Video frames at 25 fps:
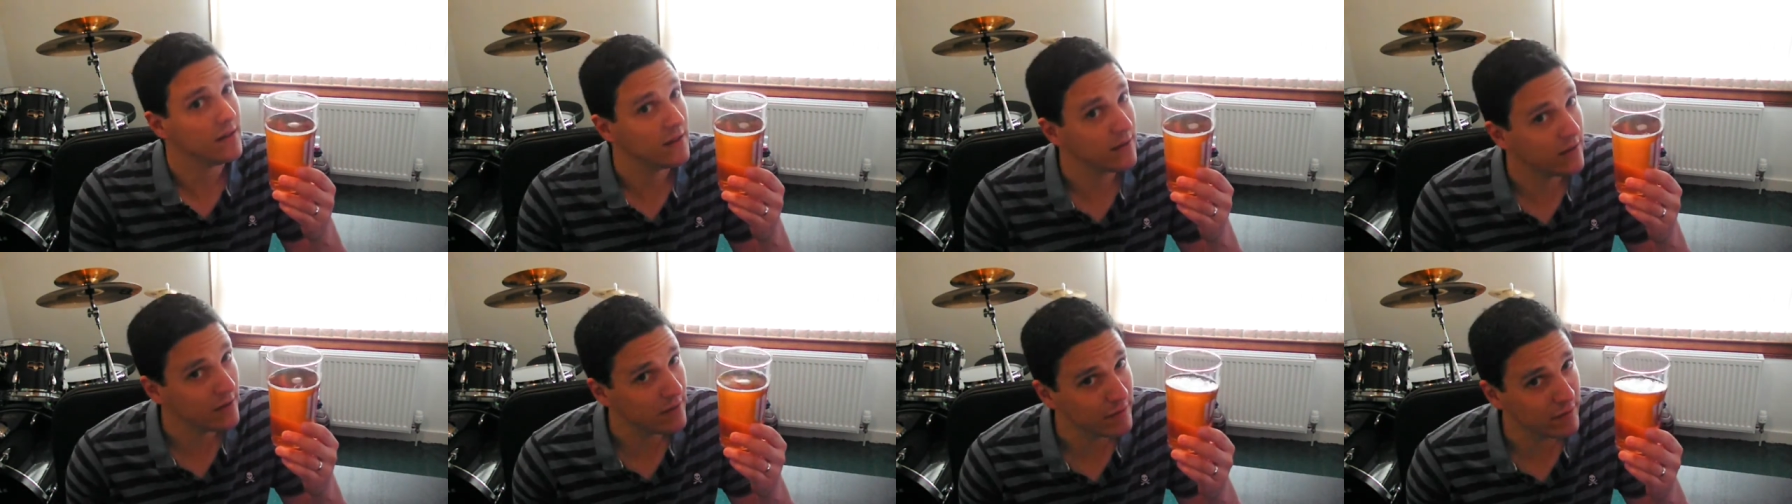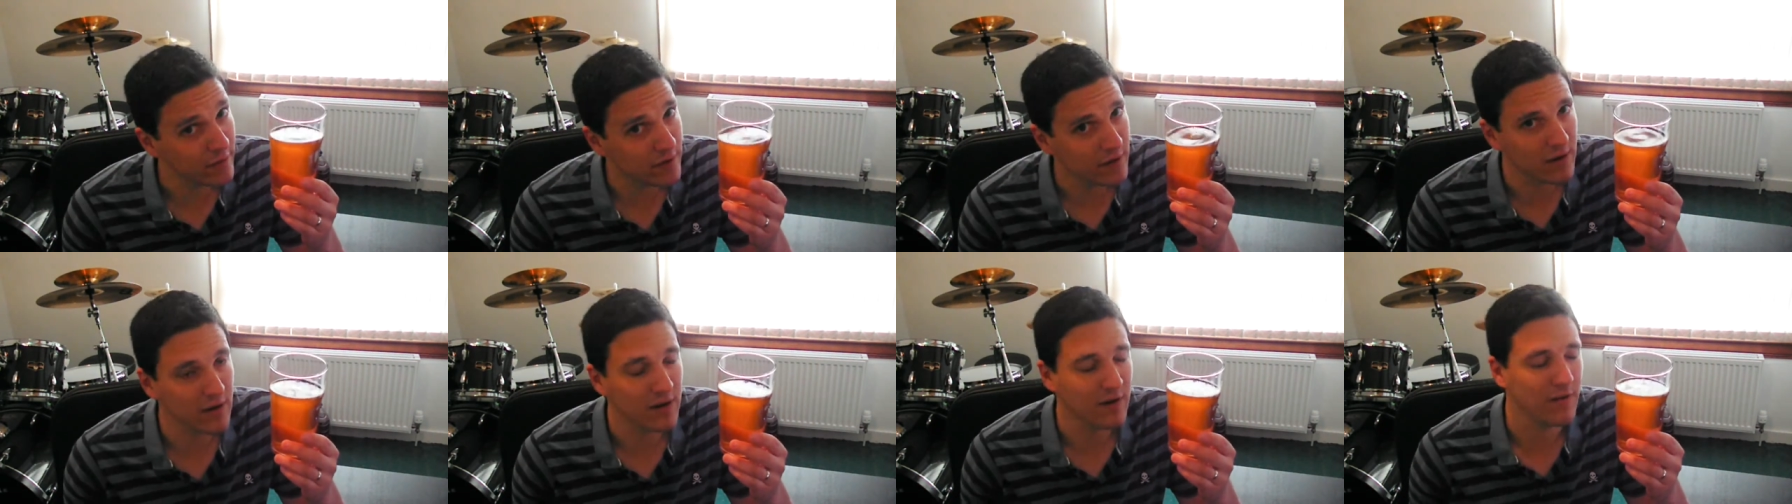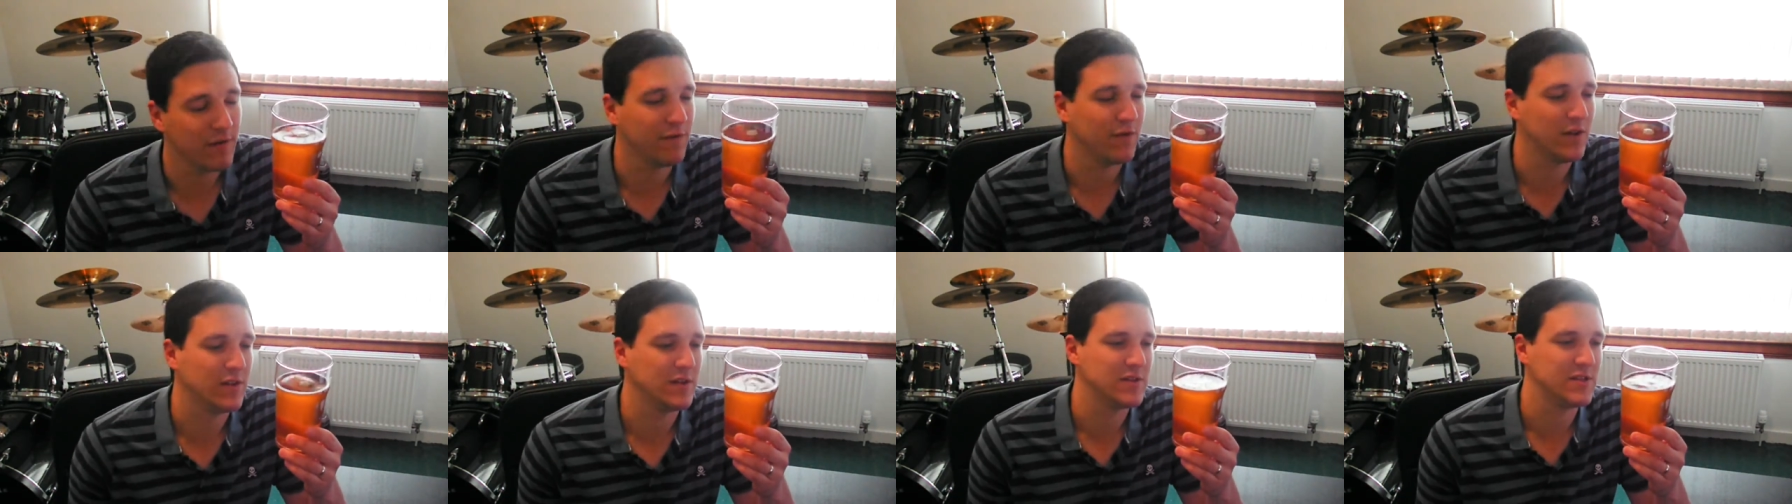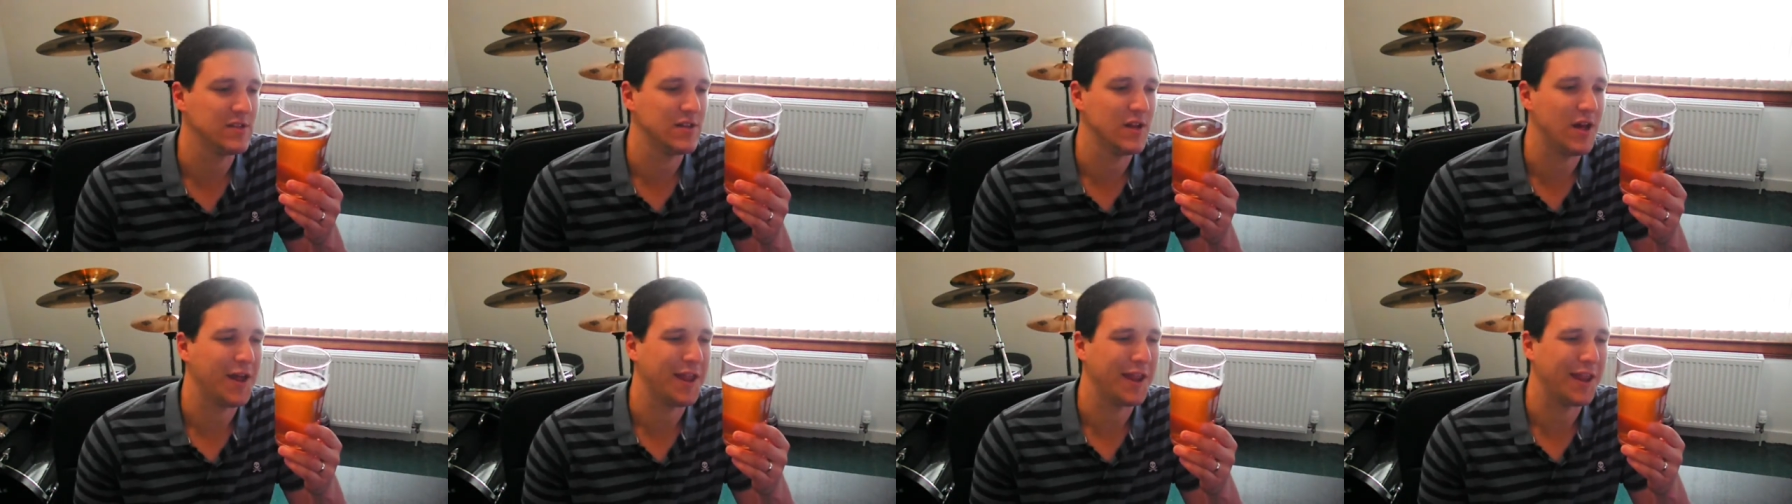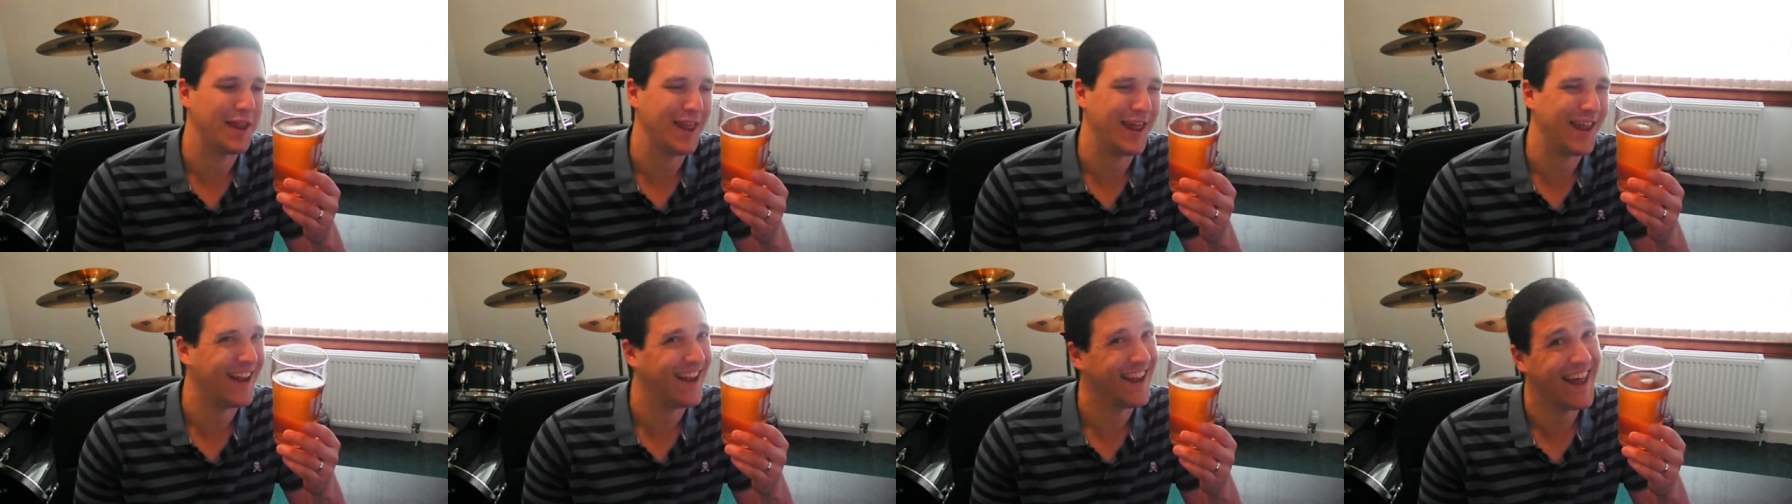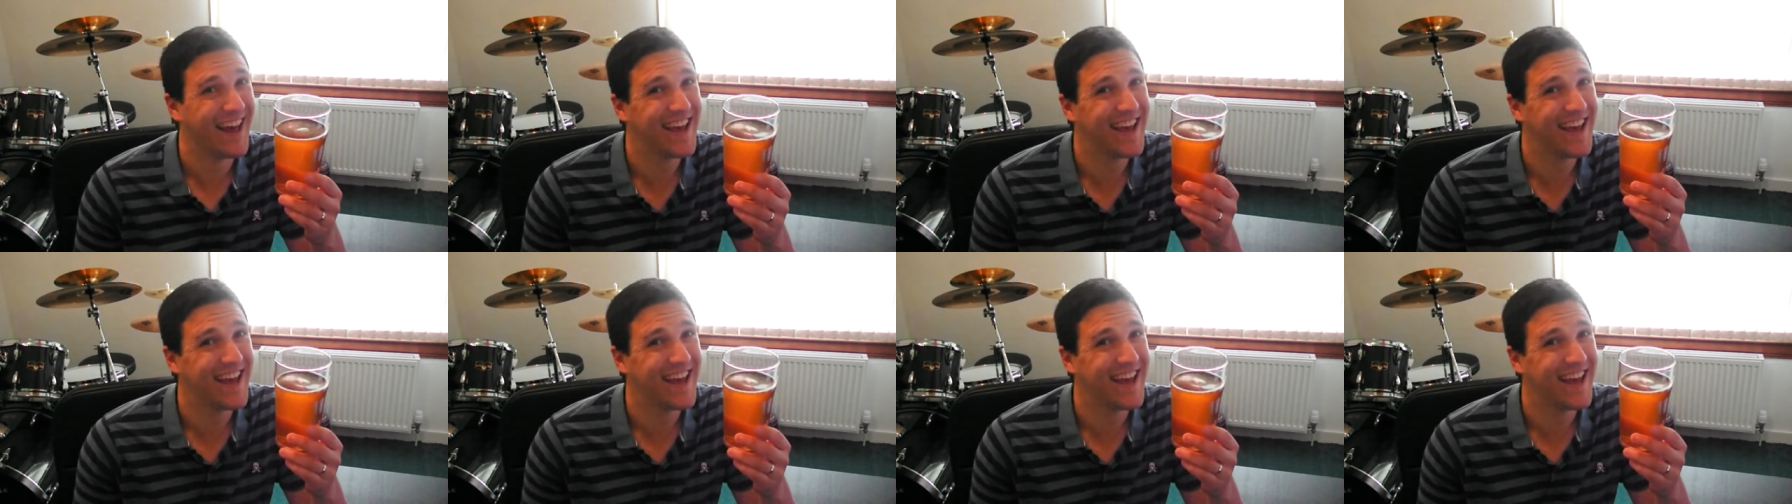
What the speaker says: even if it's not that